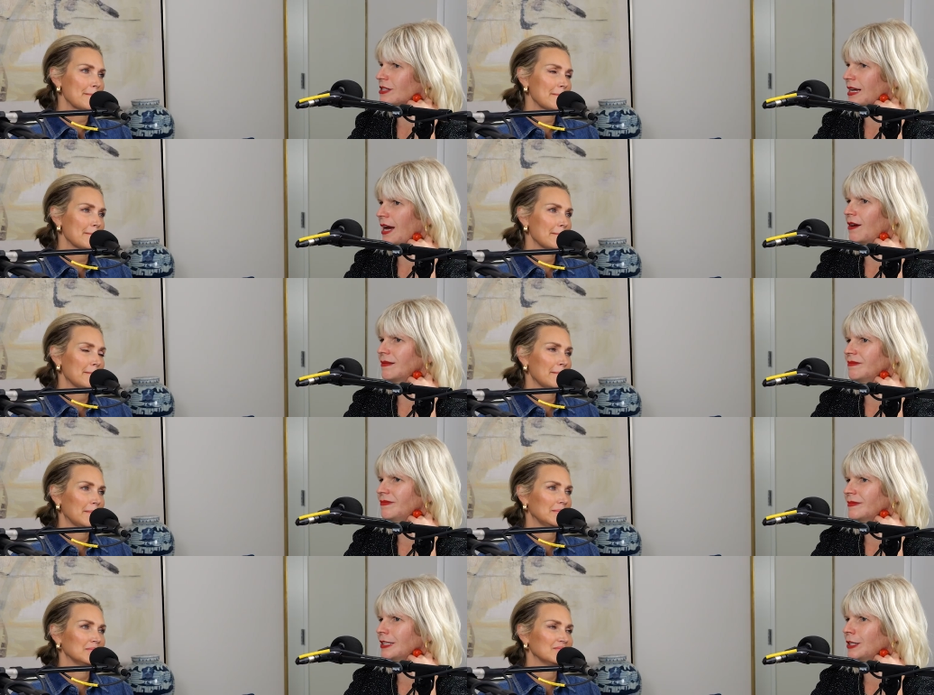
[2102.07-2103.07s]
Speaker 1: your style.
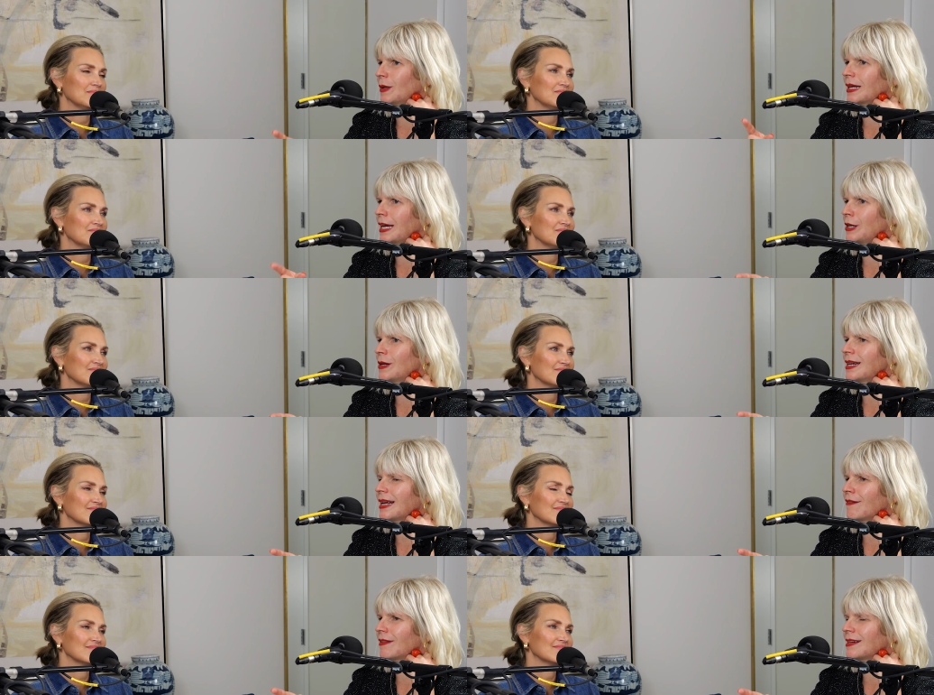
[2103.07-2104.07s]
You know, again, yeah. you didn't
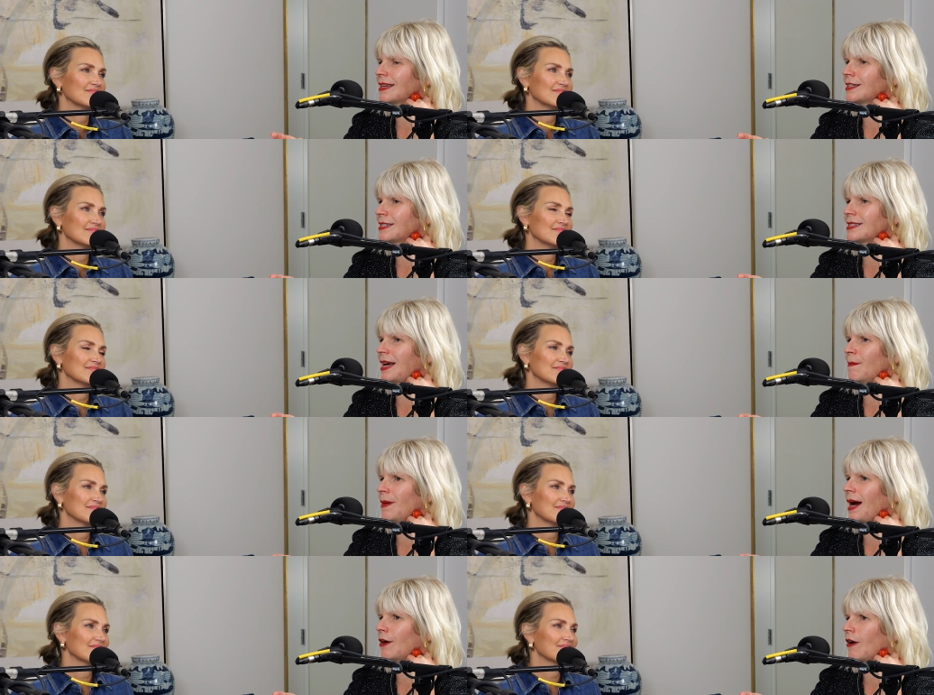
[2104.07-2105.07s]
have a design
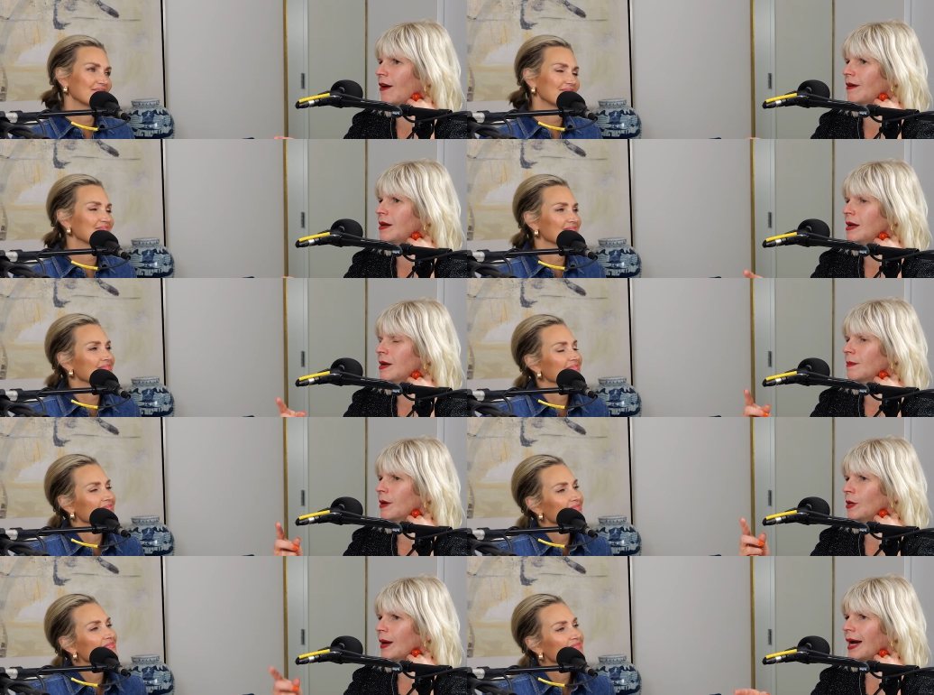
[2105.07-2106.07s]
background, mm-hmm.
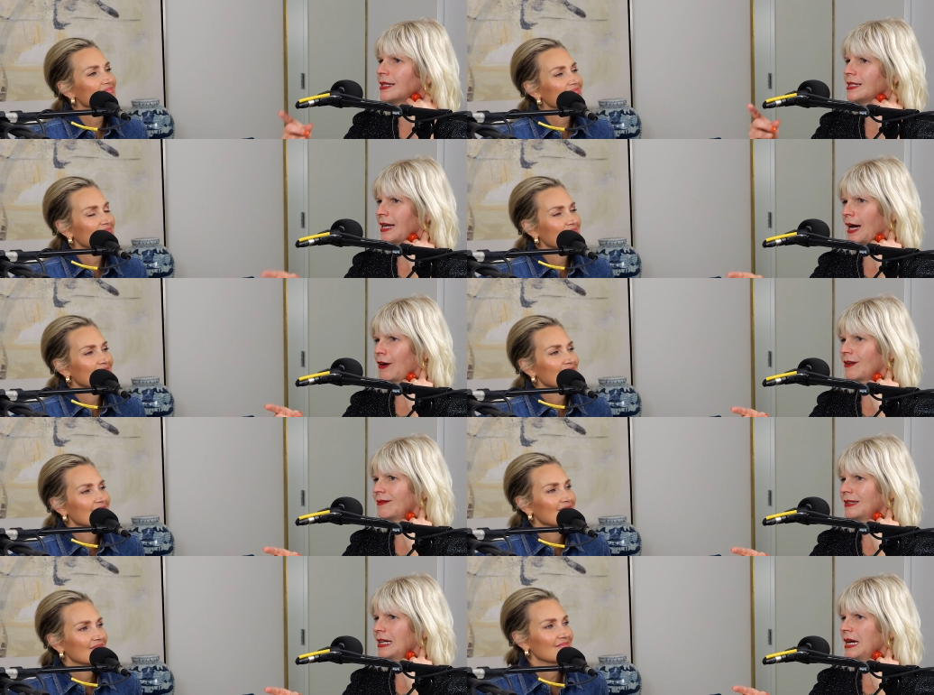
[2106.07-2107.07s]
but you had style.
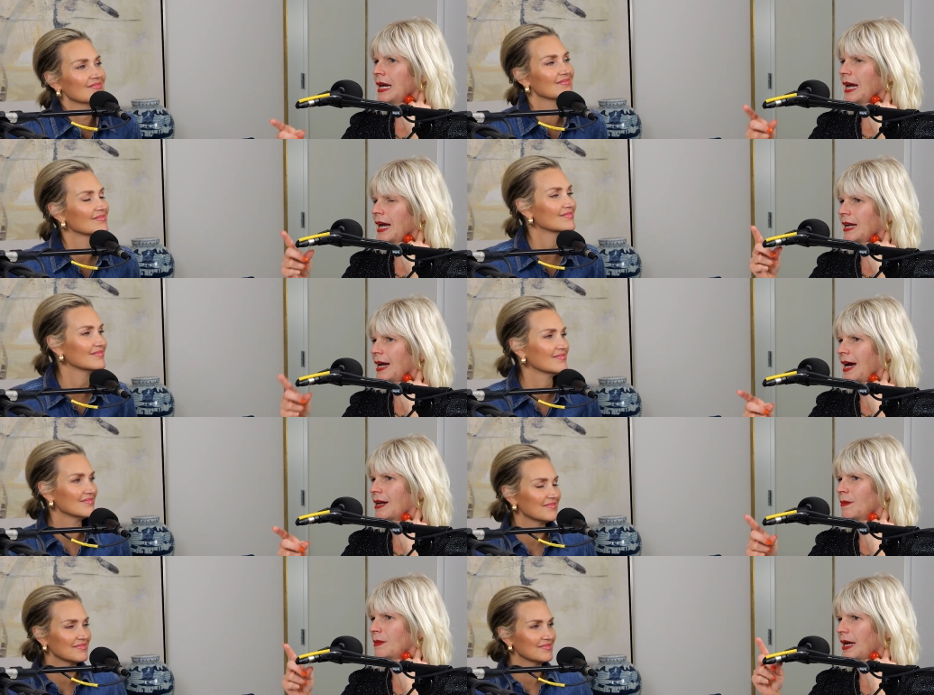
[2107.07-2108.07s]
Mm-hmm. And
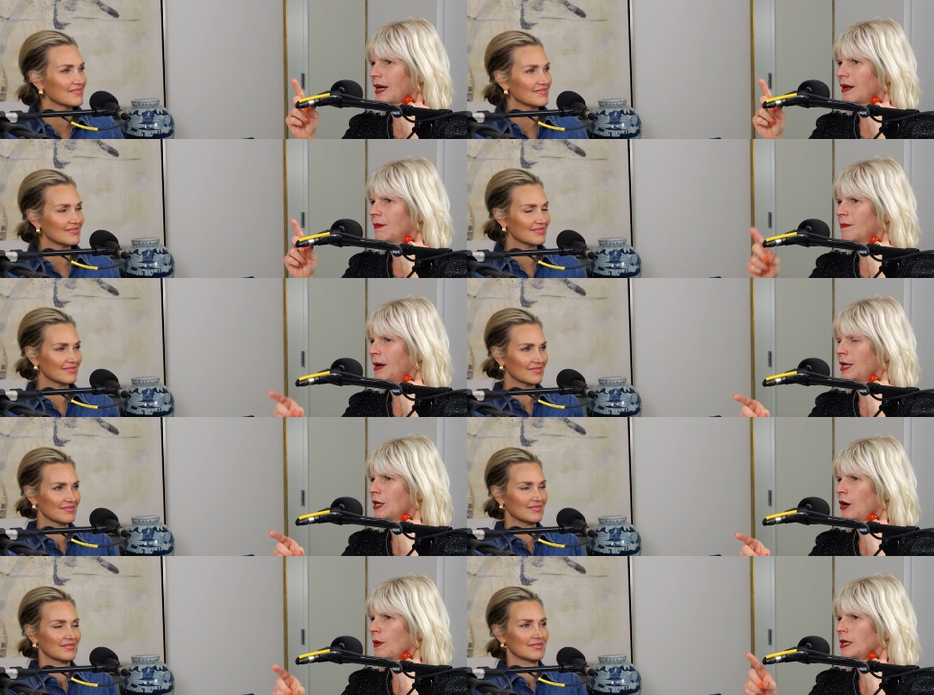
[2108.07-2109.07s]
Adam like made
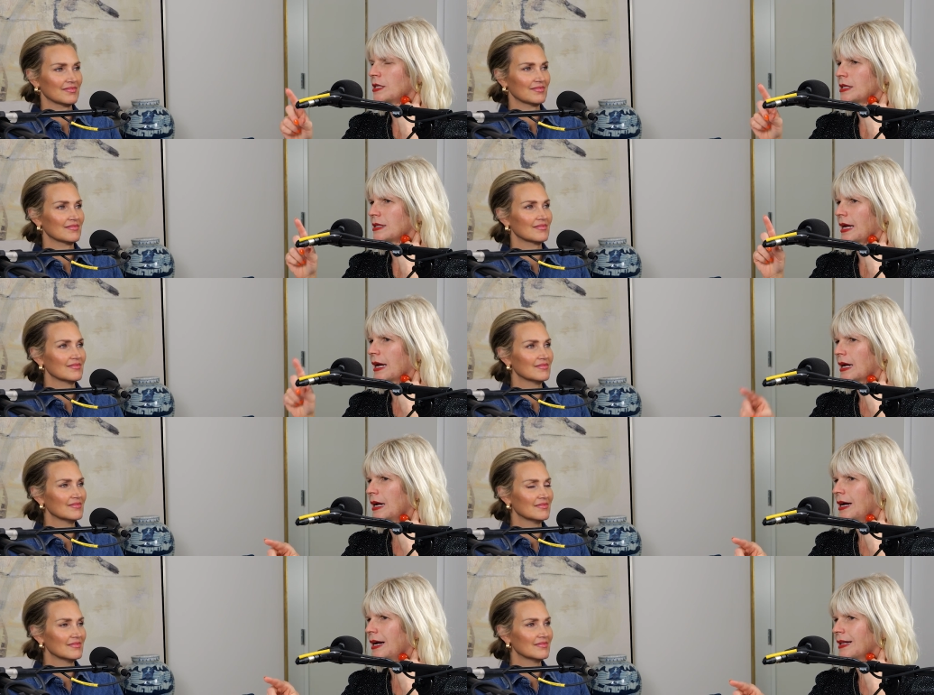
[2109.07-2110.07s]
note, and he's just like,
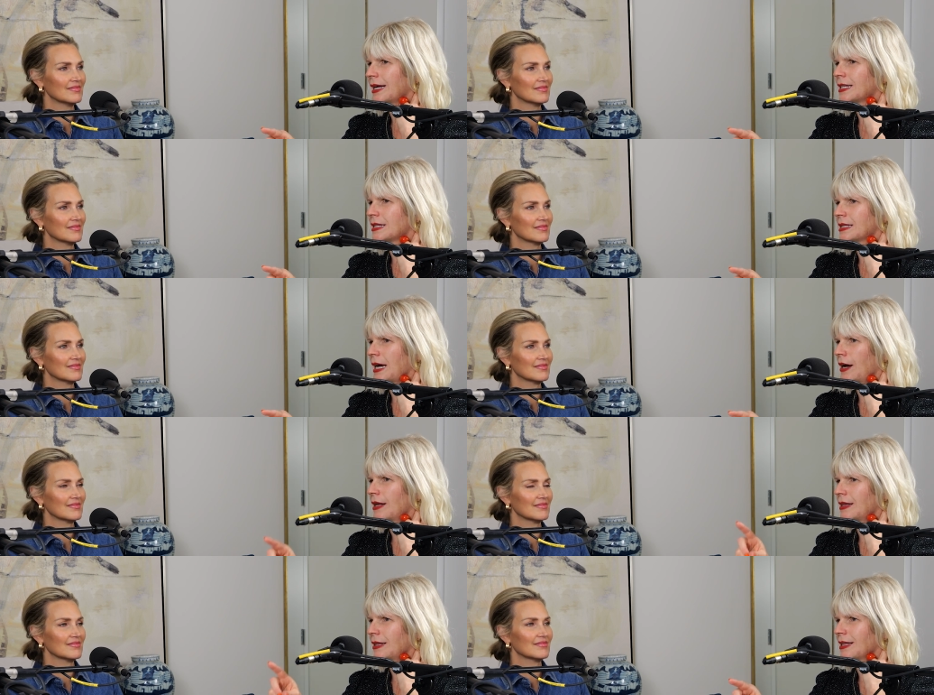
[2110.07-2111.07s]
"I like this style.
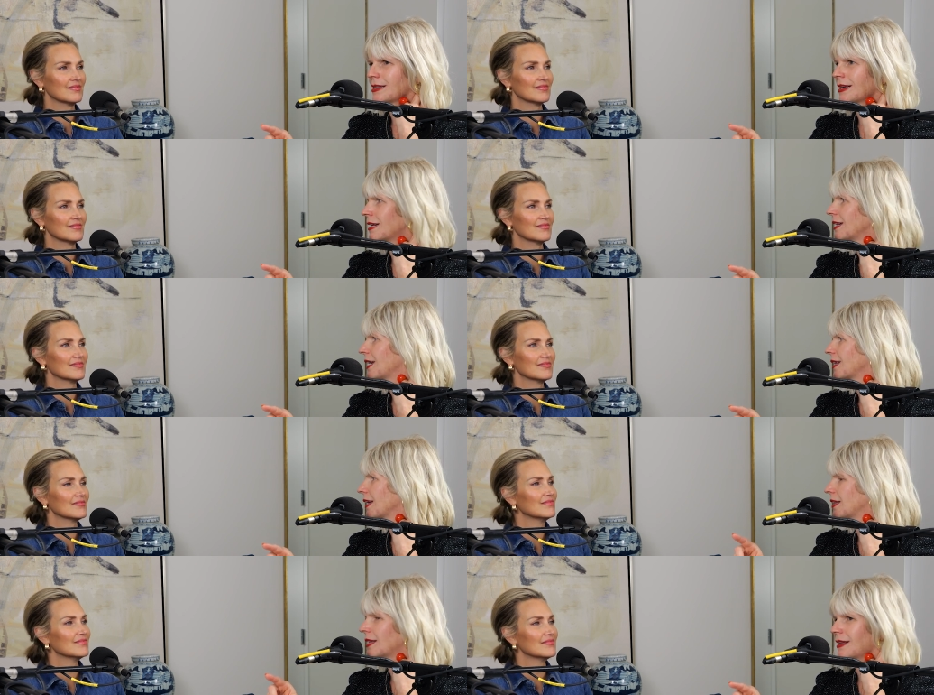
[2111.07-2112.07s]
I think that's gonna like.
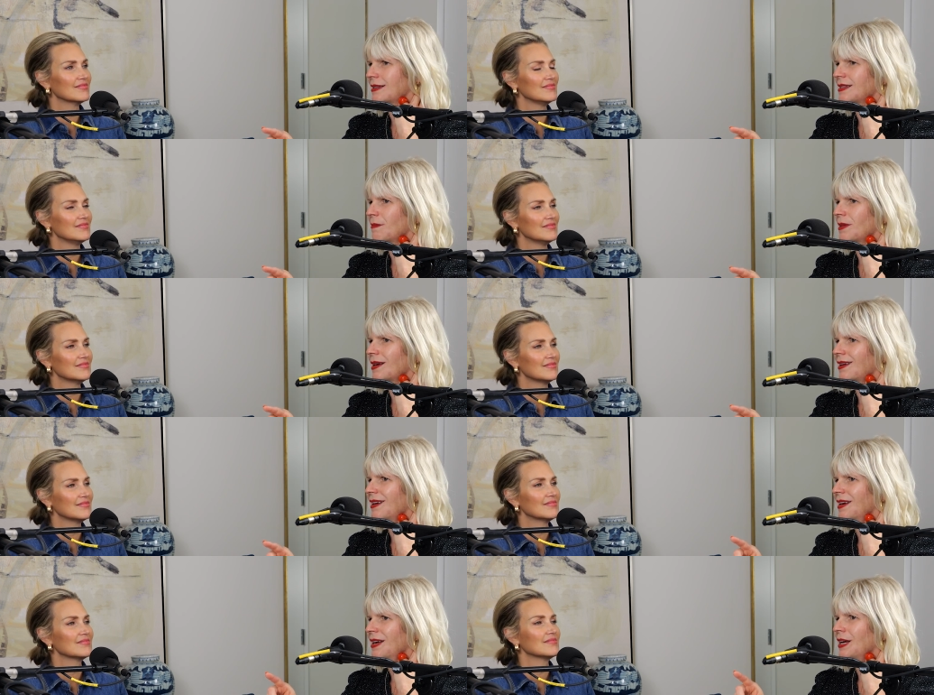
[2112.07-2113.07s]
I think that's something."
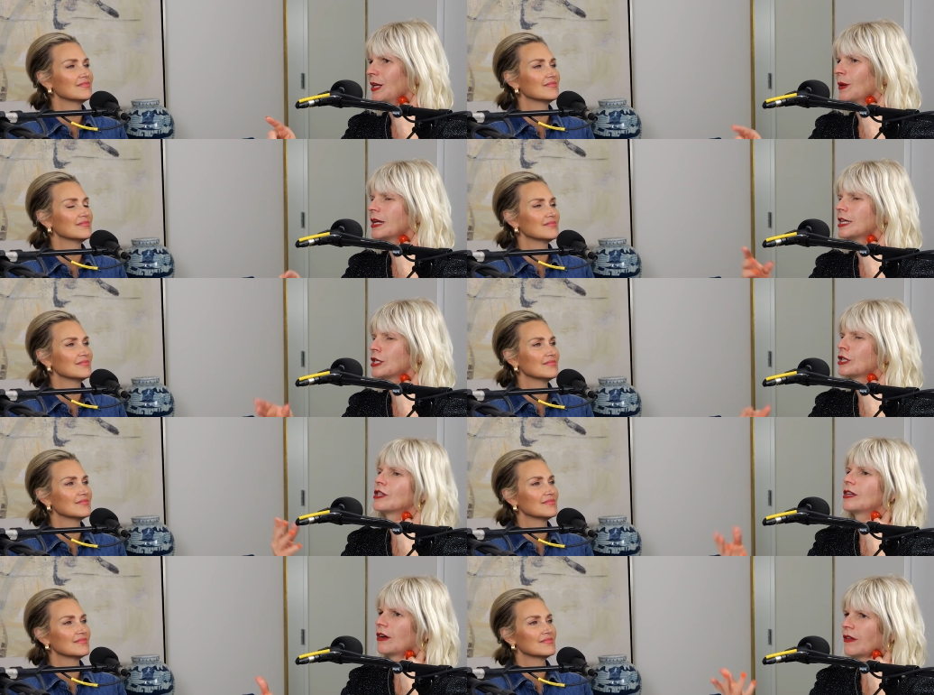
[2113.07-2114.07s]
You yeah. know, in addition
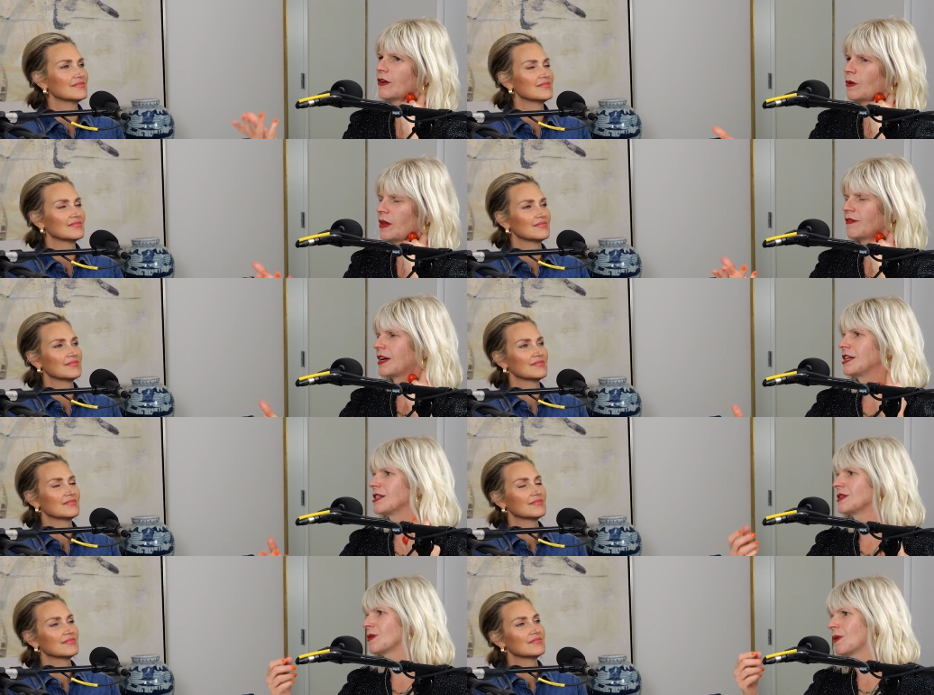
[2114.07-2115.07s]
to your other
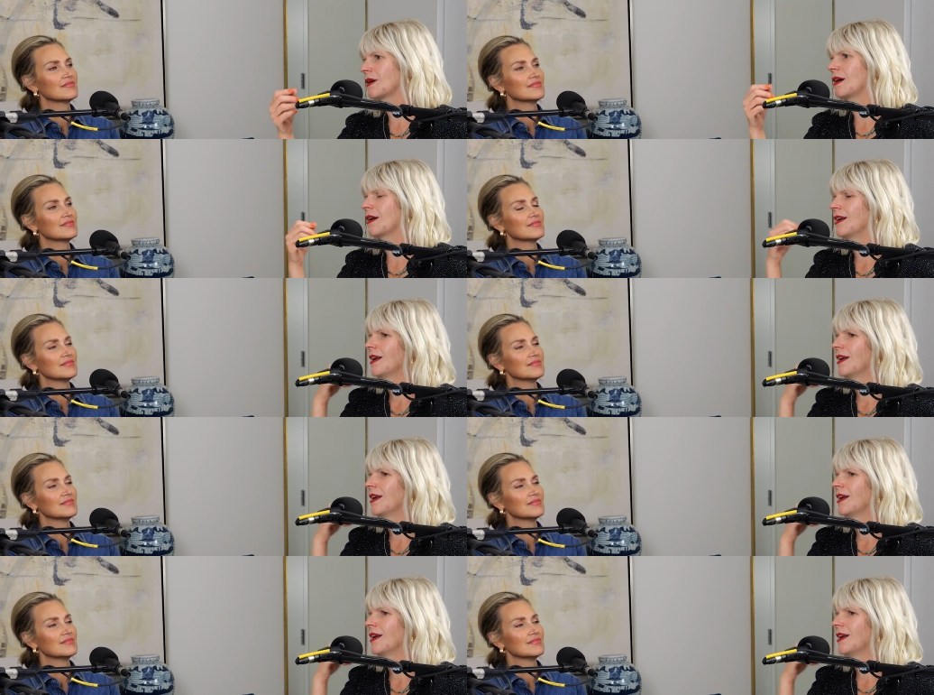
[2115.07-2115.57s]
qualifications and whatnot.